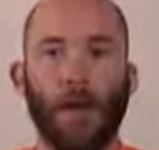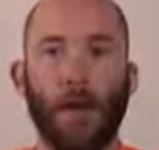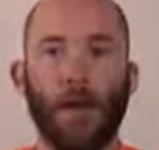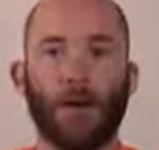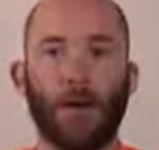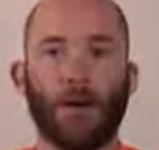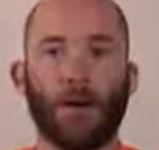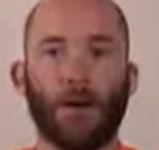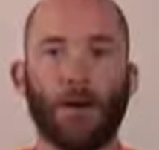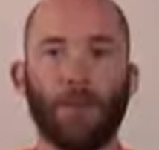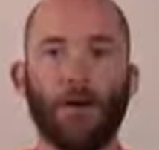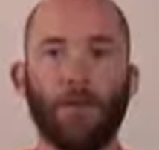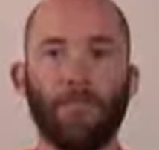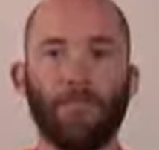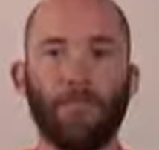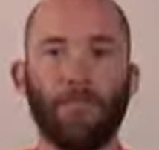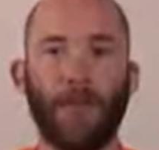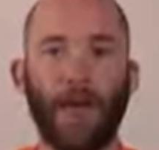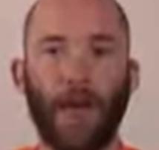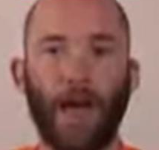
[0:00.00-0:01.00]
Hello
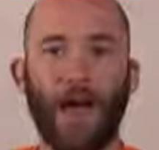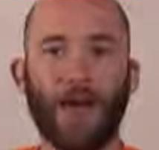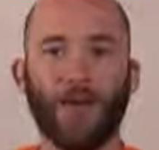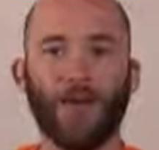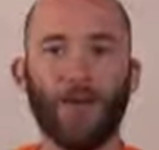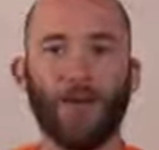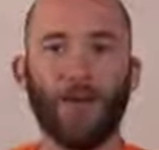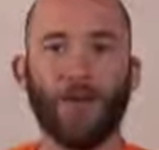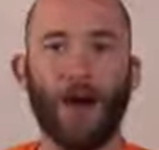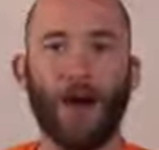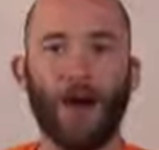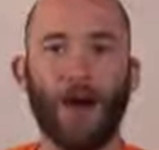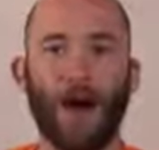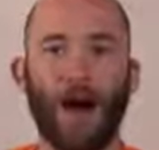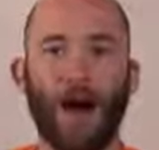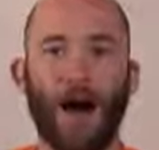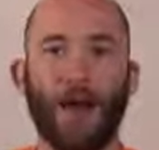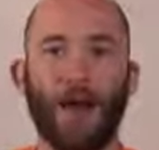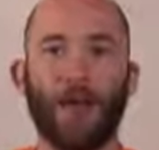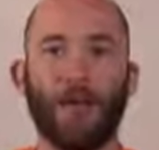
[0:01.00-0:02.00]
again. As you know,
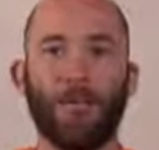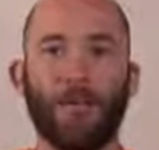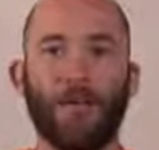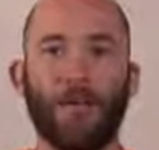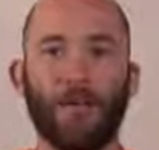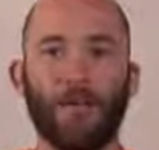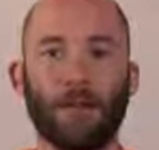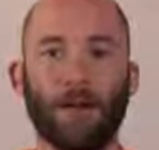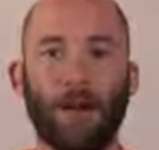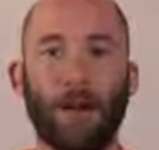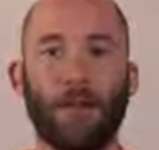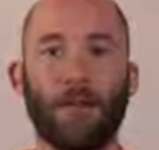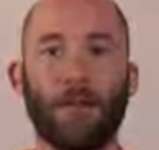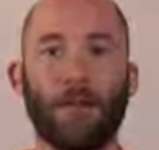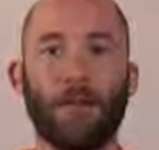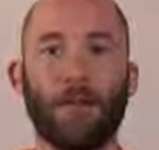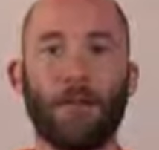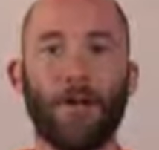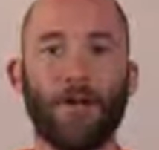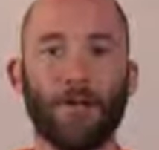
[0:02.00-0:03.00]
I am Eli the
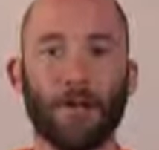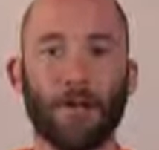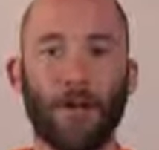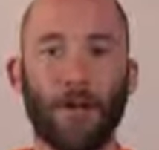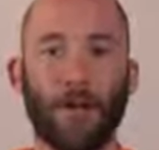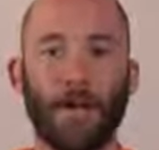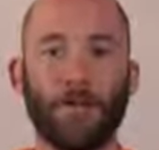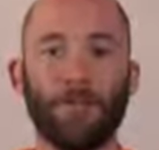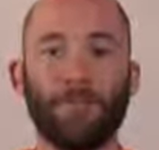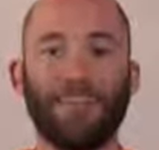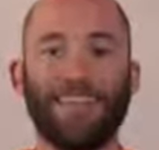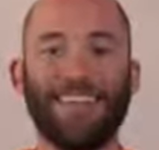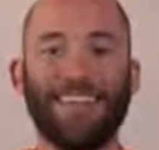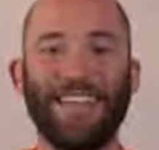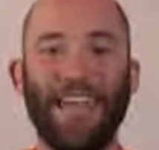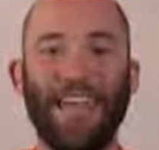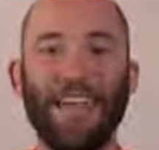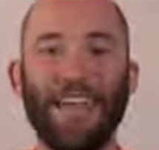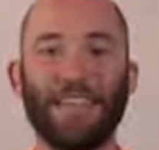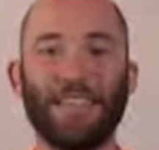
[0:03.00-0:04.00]
Computer Guy.
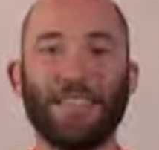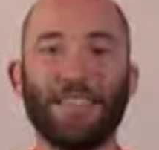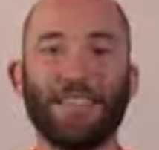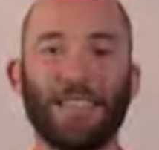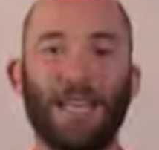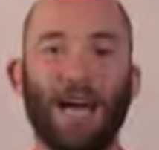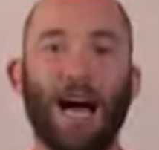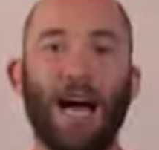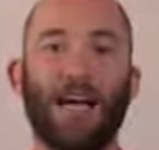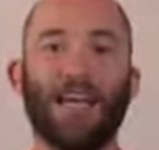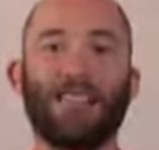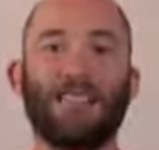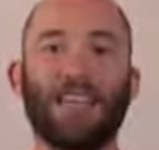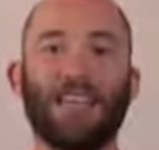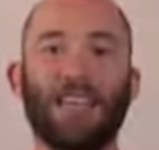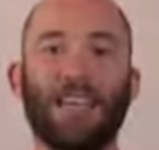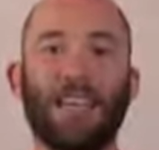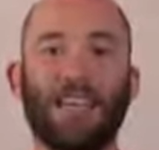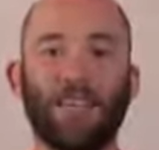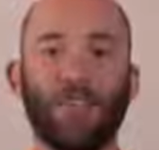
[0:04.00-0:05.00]
Today's class
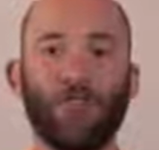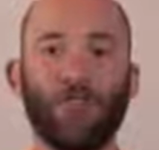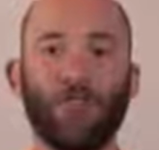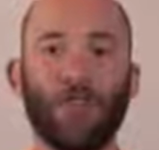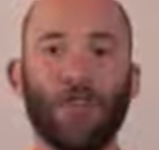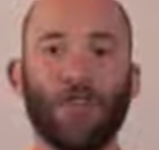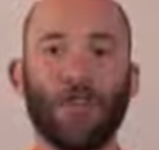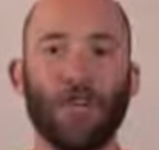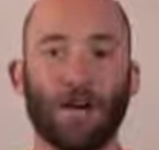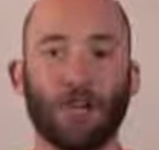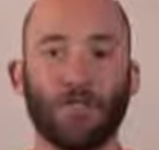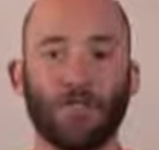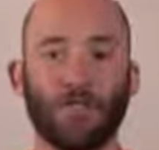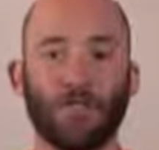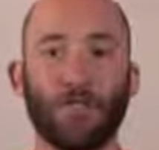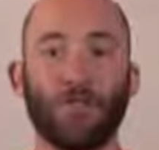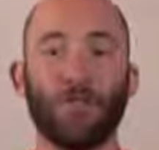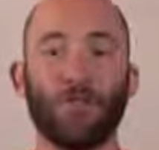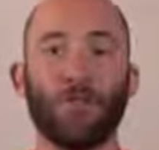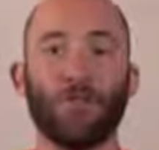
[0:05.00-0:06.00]
is
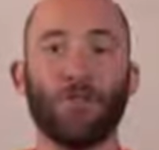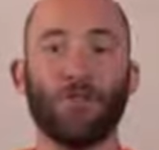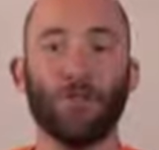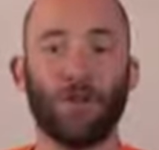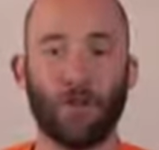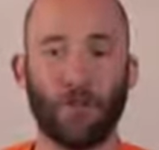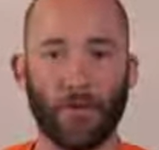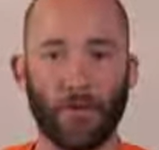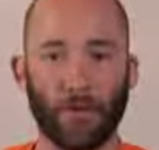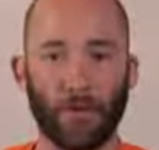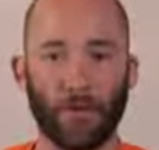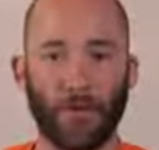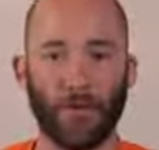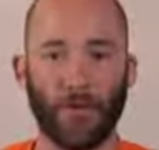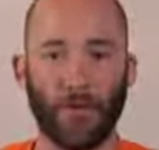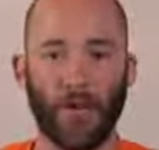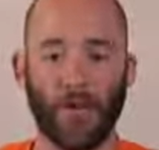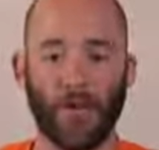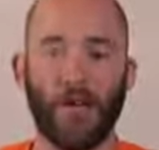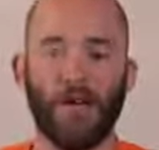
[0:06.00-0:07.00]
Introduction to
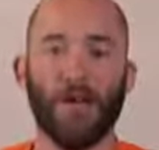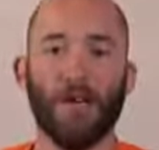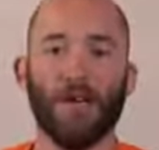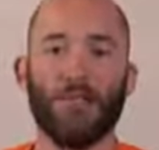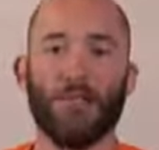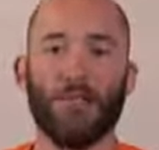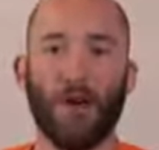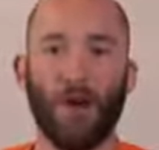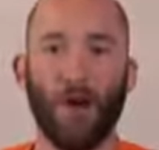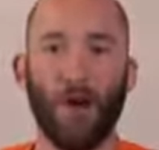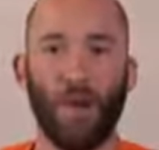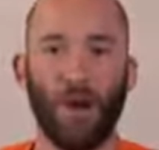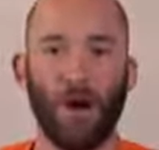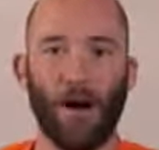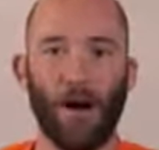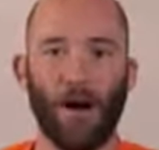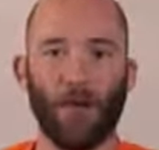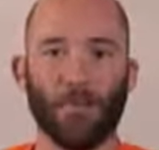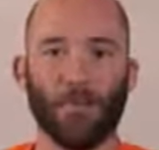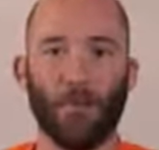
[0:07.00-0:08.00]
Servers.
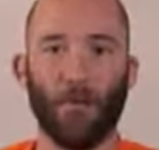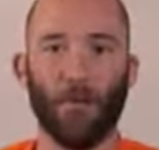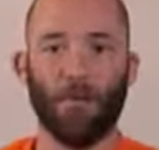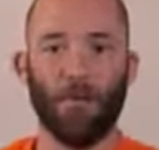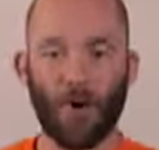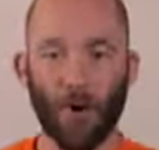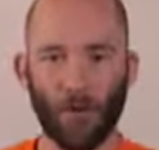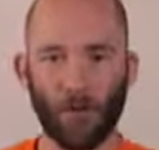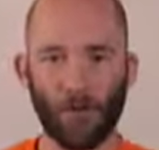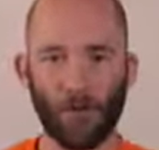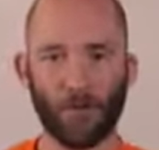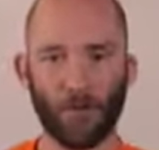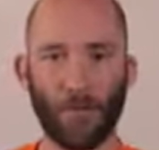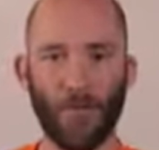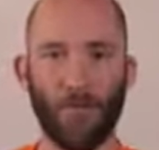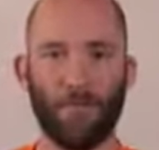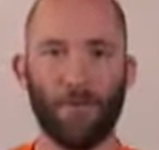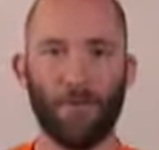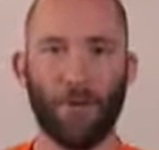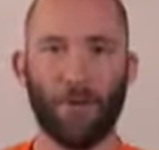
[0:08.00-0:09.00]
So most
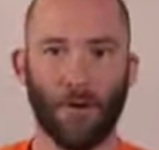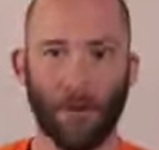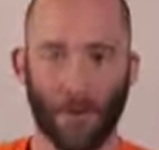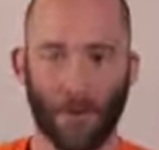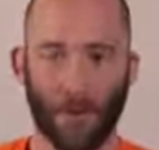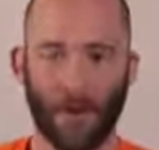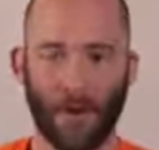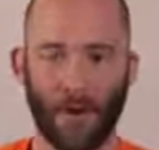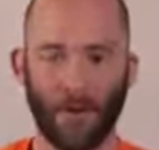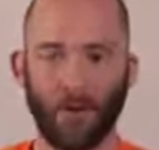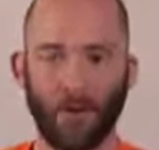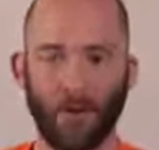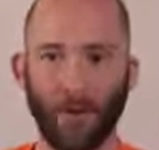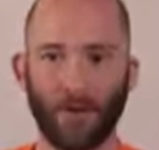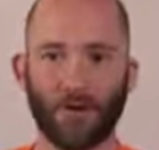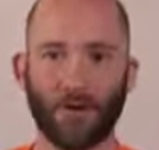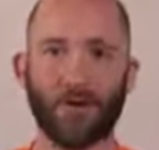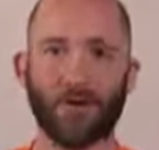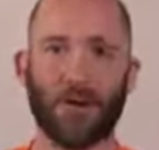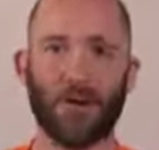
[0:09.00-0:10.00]
people, when they
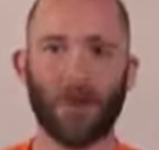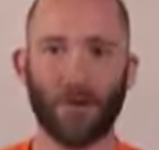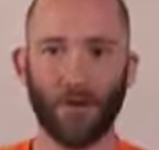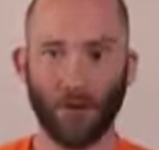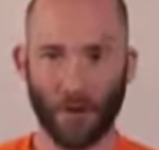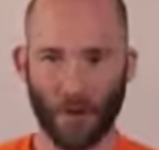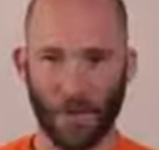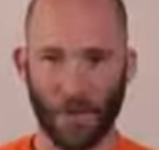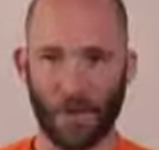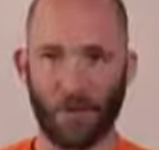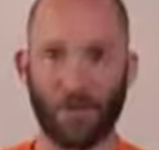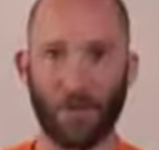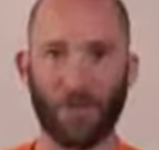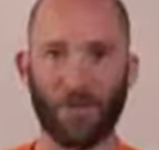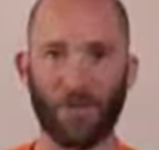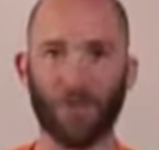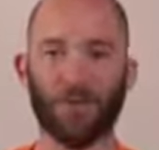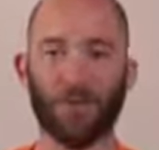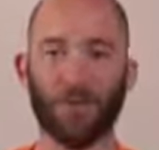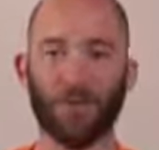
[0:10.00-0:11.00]
first start learning
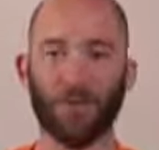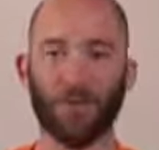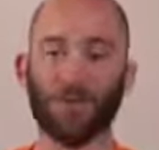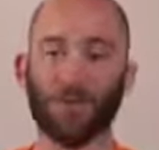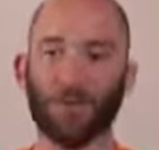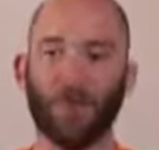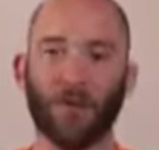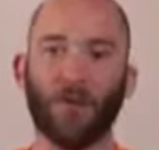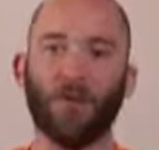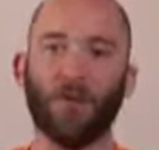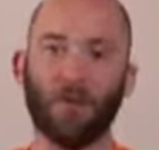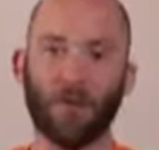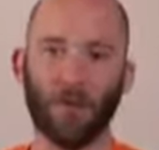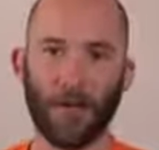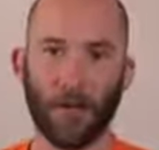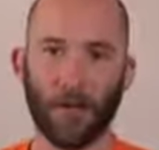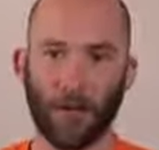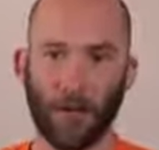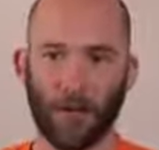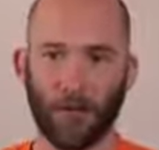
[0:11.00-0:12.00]
about servers, they
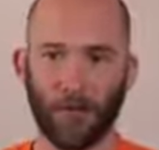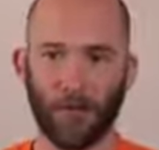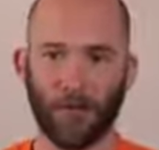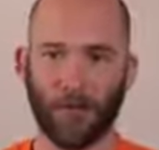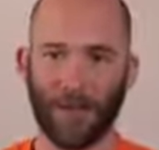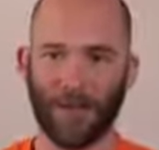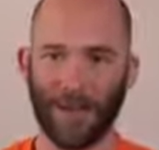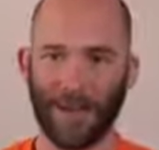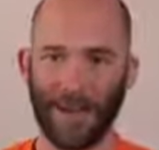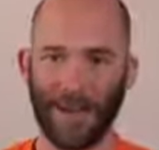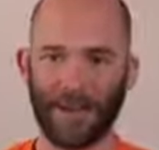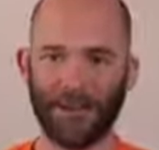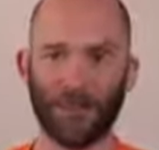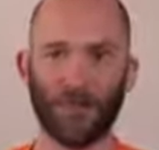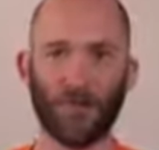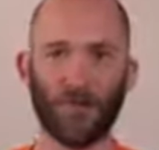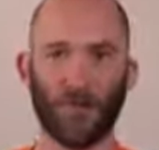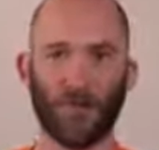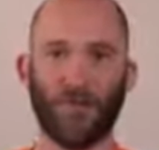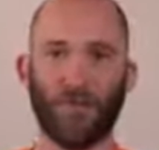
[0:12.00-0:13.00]
normally go through some kind of
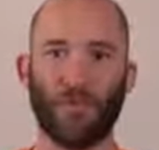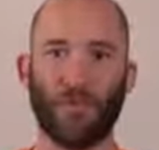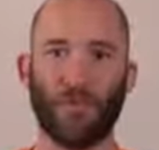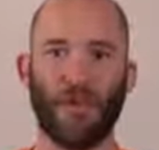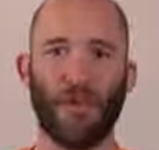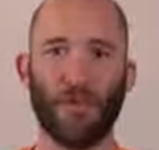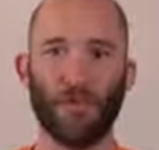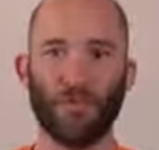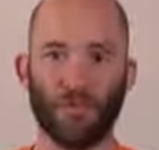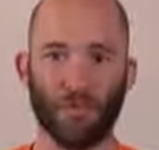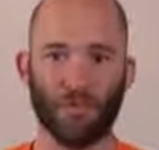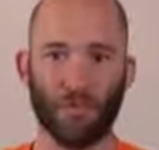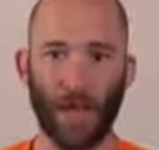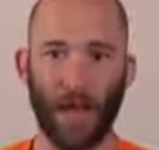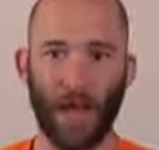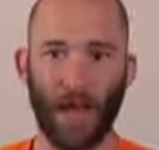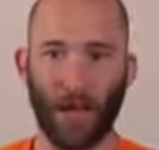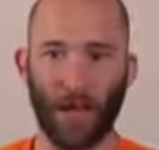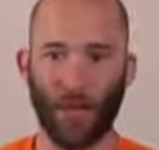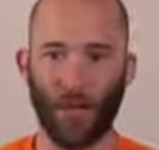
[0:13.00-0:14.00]
certification
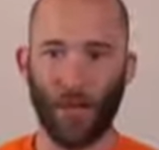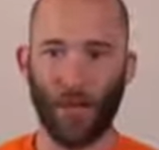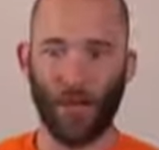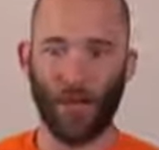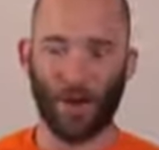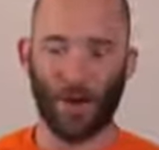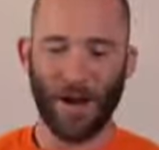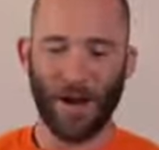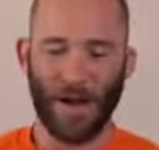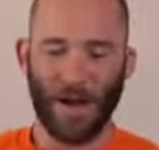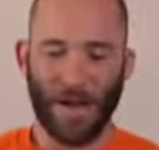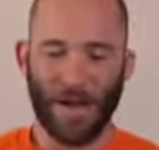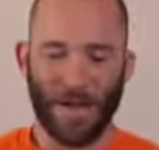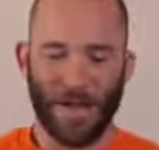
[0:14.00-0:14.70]
track or